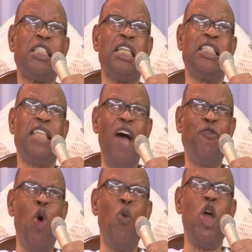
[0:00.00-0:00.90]
The
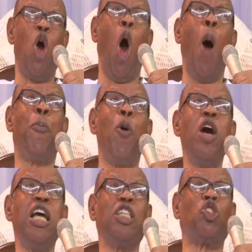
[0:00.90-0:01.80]
devil will
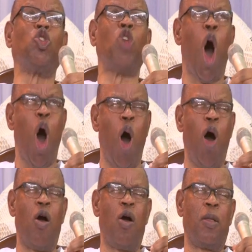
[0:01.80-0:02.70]
open his
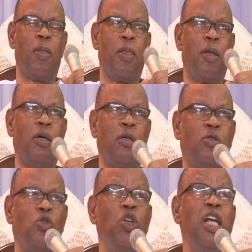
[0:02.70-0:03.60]
door
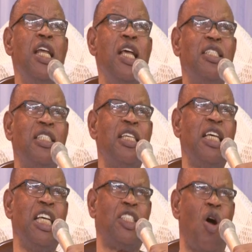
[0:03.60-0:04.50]
to
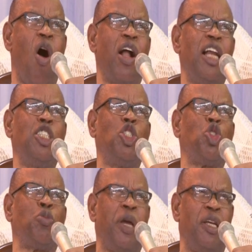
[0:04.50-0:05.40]
release his ugly
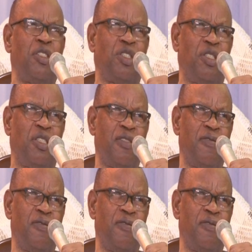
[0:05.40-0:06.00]
spirits